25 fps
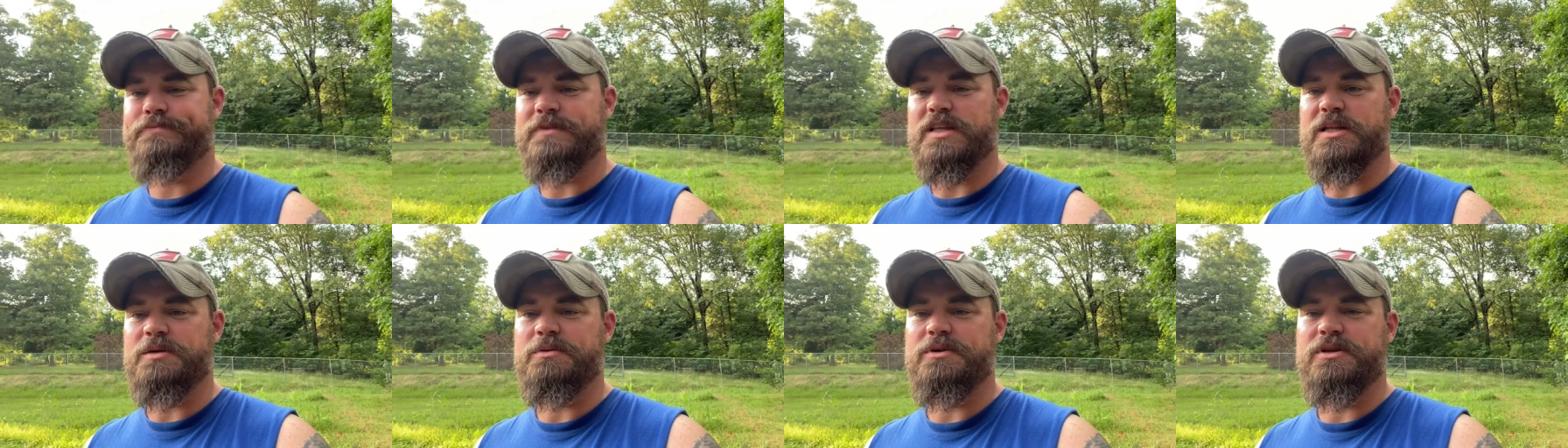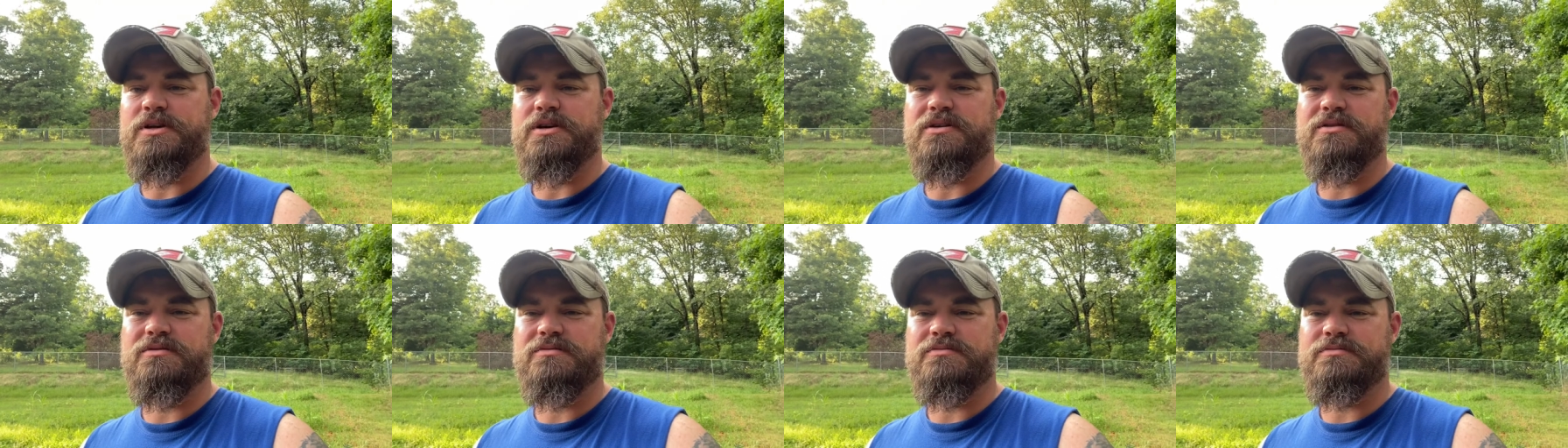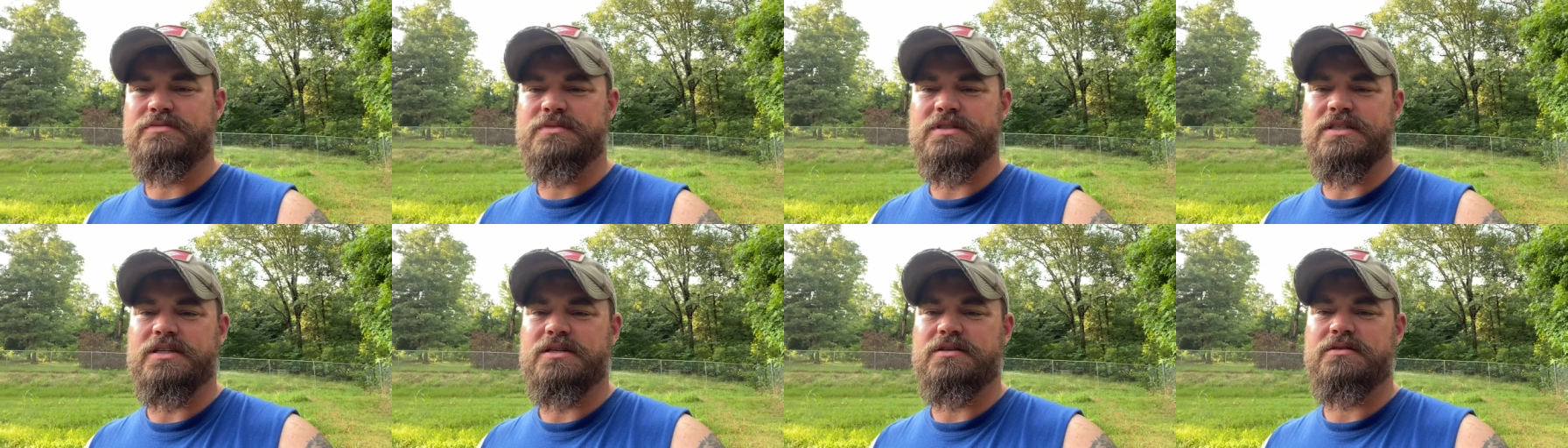Let me know.
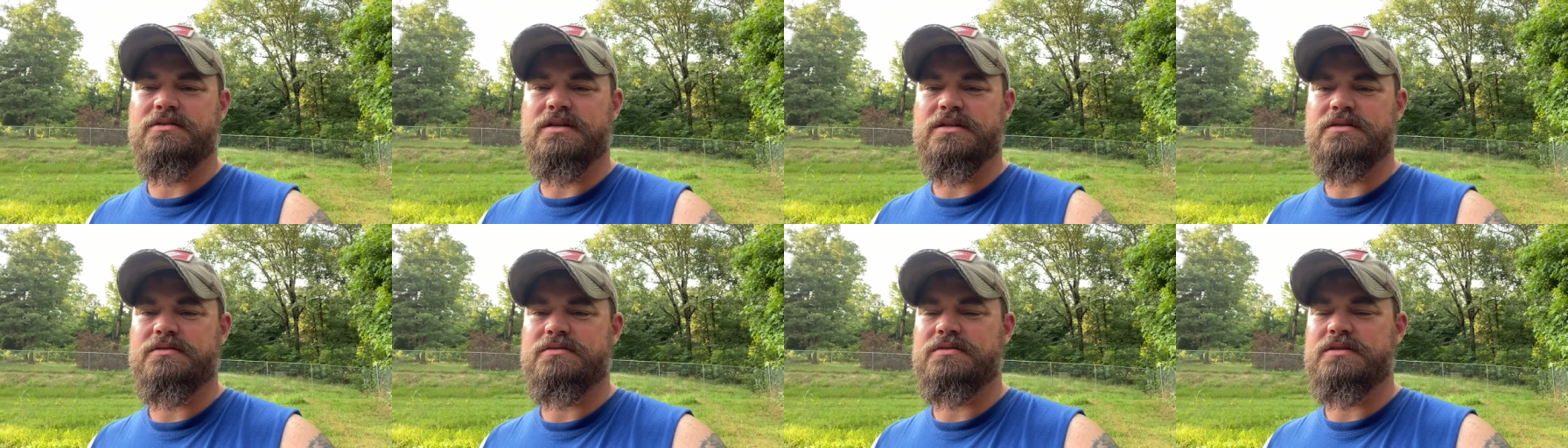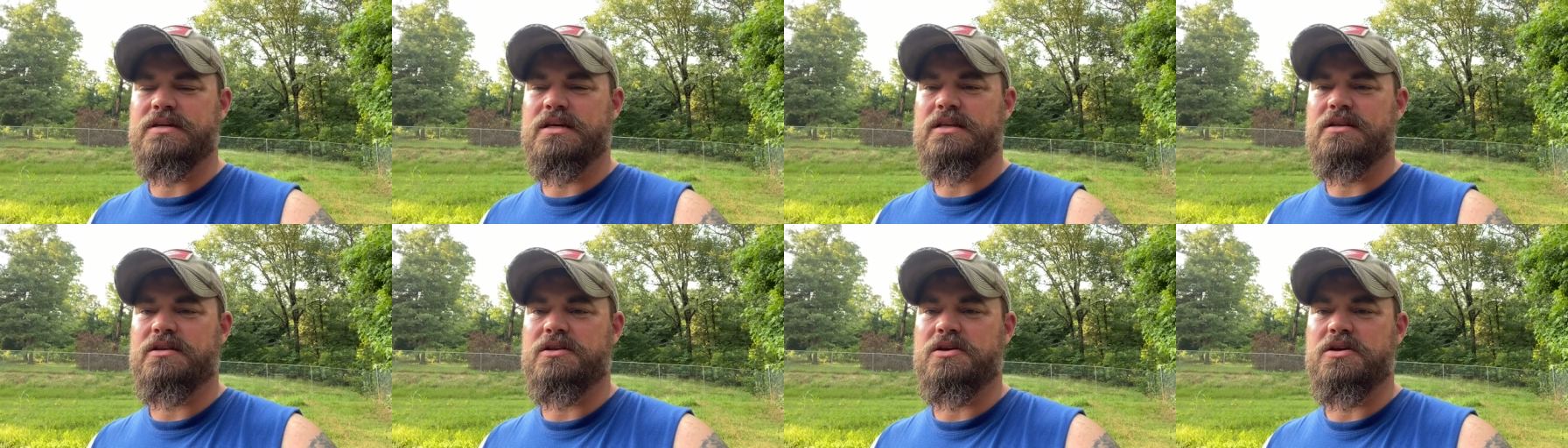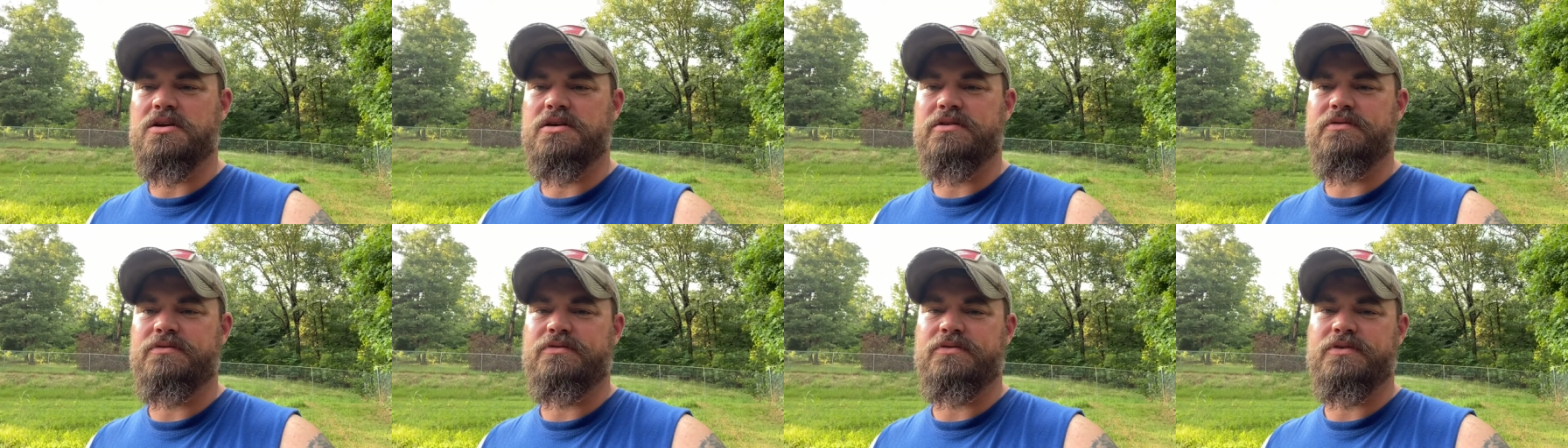You know, I
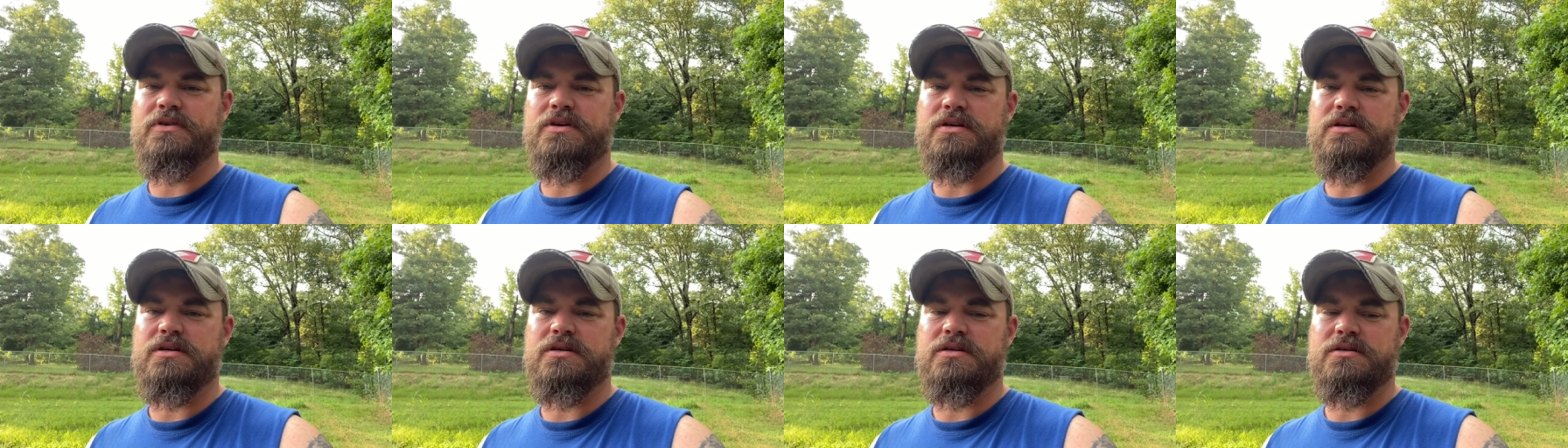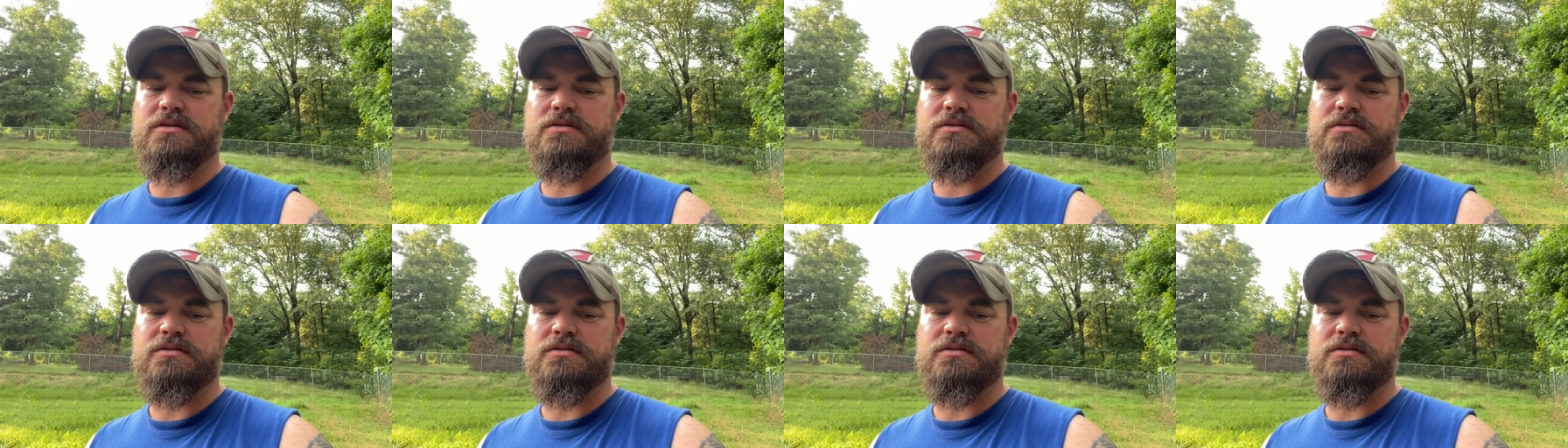love